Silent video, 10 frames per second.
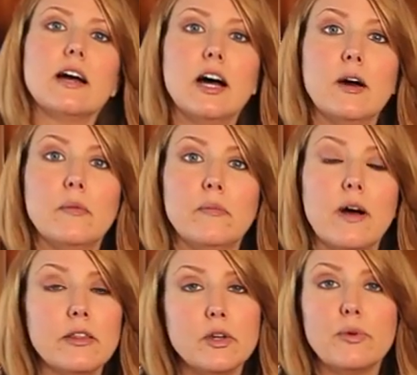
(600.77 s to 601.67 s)
Um,
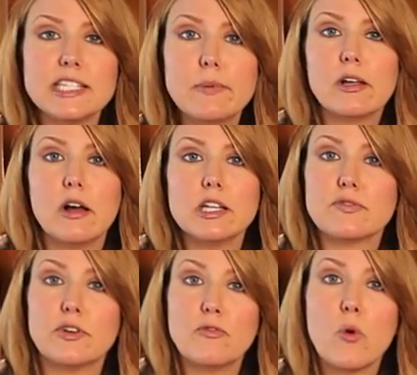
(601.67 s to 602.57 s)
the recipe calls
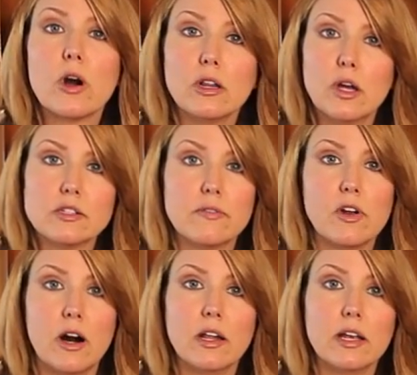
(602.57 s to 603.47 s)
for four cloves of
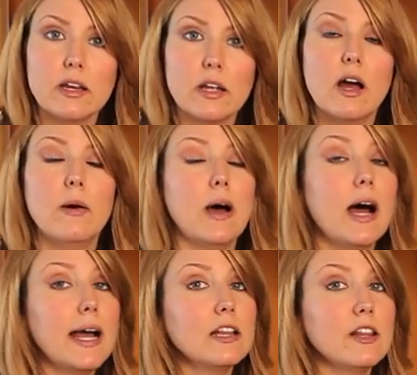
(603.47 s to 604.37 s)
garlic. Um,
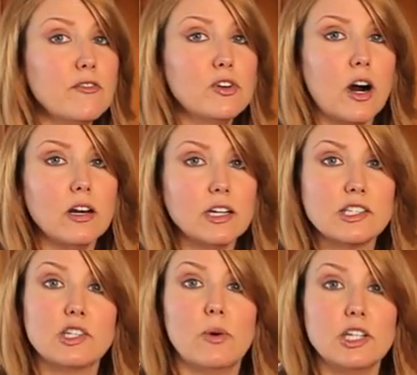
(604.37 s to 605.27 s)
I love garlic,
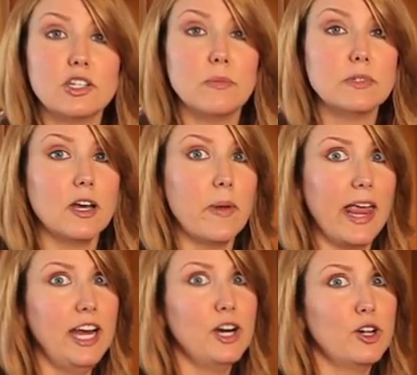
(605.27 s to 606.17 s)
so I chopped up
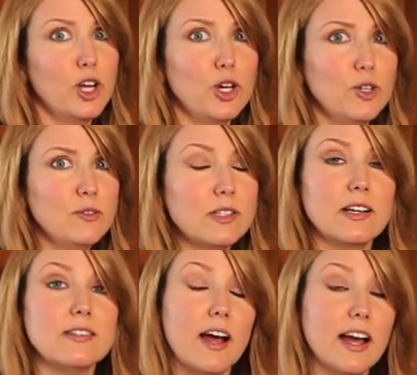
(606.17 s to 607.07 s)
eight cloves
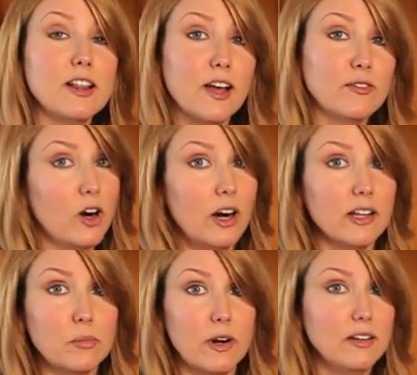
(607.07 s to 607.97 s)
because I love
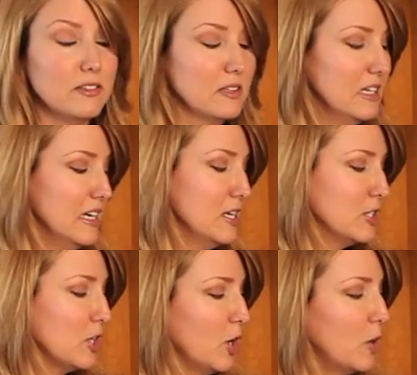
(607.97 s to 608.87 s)
garlic breath.
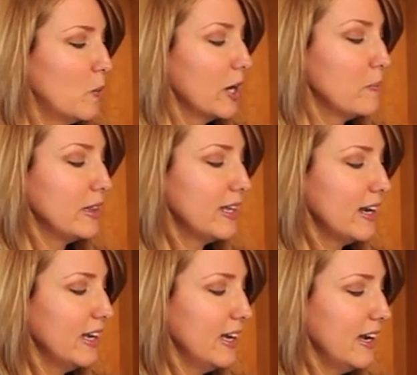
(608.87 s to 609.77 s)
So we're gonna put that
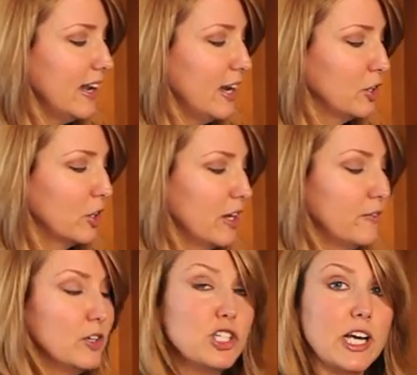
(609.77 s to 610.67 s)
in and cook it
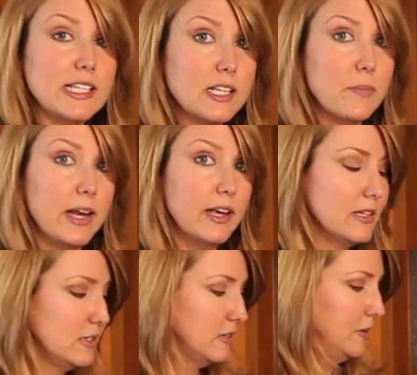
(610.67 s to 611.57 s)
for just a minute.
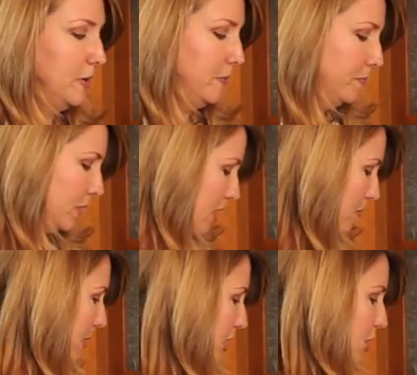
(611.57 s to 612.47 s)

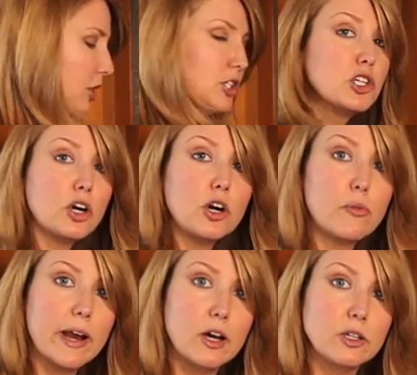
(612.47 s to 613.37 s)
Make sure you stir it
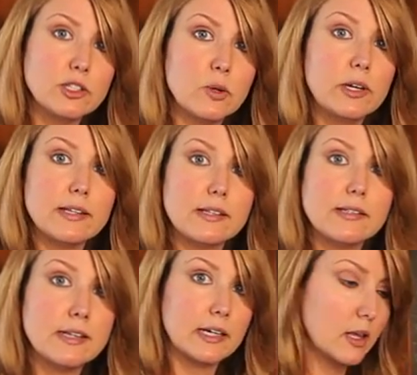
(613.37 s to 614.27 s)
around so it doesn't
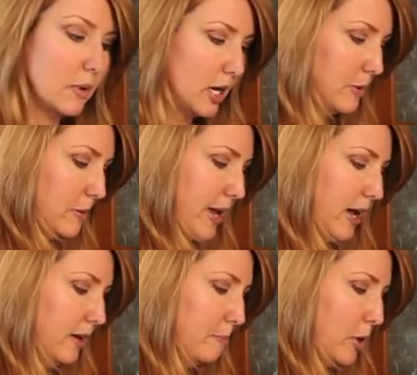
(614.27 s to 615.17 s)
stick to the bottom of the
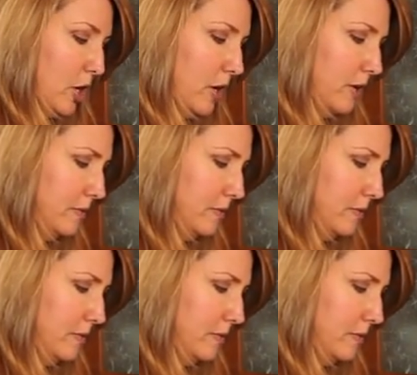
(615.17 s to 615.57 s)
pan and burn